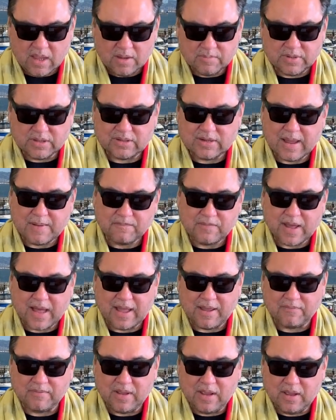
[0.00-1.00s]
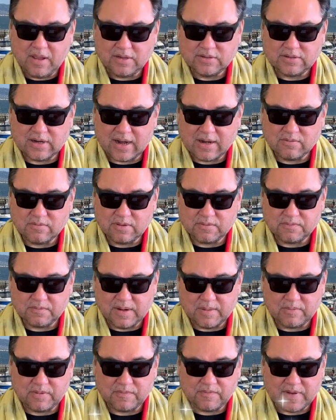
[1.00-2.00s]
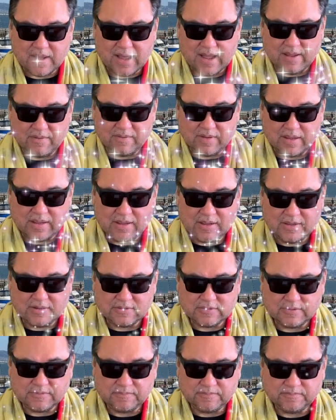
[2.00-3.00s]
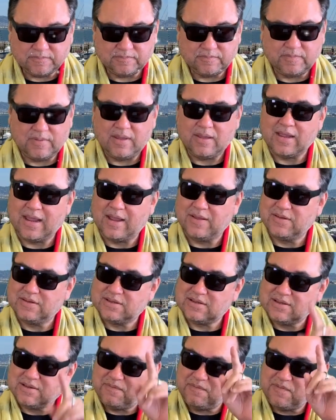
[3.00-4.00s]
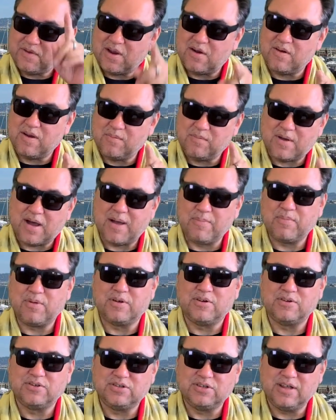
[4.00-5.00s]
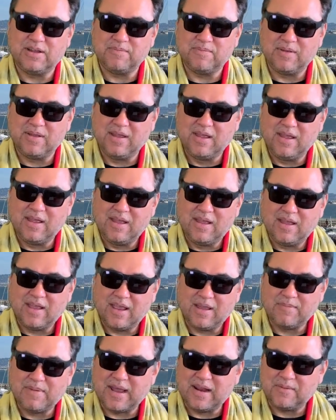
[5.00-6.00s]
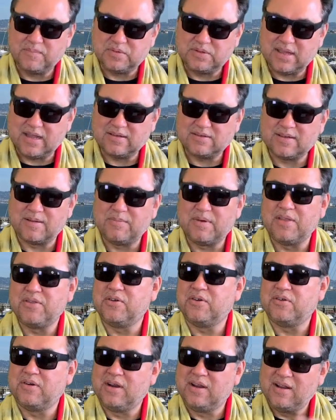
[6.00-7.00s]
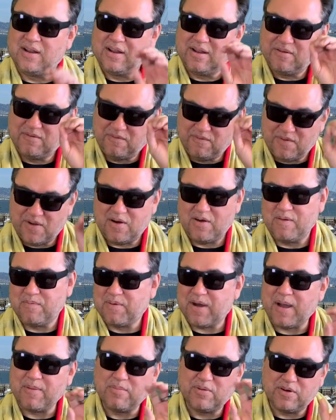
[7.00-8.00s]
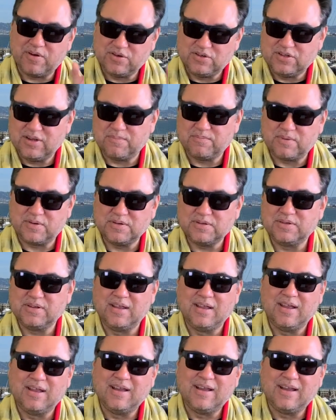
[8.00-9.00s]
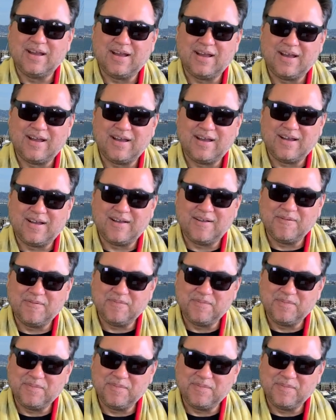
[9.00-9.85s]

But the top five, starting with number five is, and this is a very popular ship. It might upset some other very popular shippers uh,